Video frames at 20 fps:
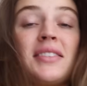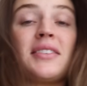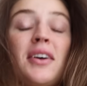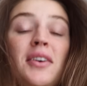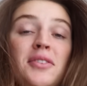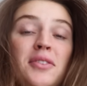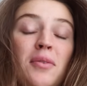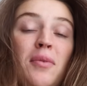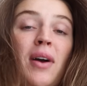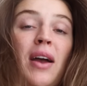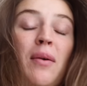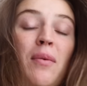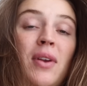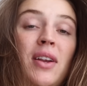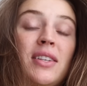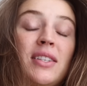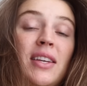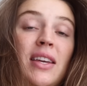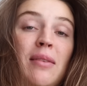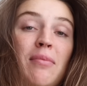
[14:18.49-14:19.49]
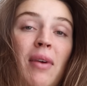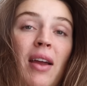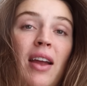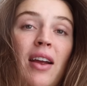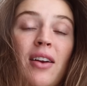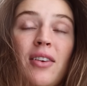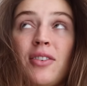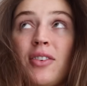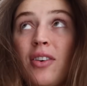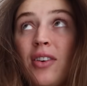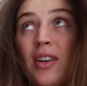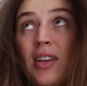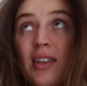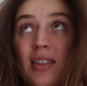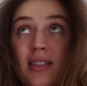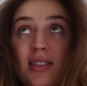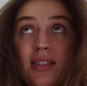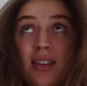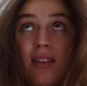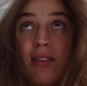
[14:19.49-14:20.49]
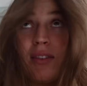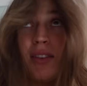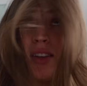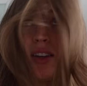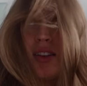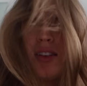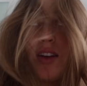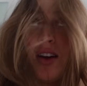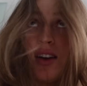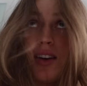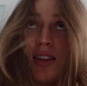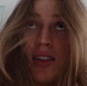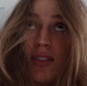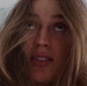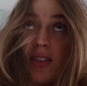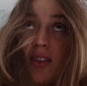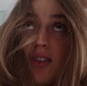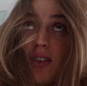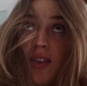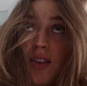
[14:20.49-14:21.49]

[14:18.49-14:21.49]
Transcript: is also why I wanted to keep my hair dirty. It's definitely a lot easier.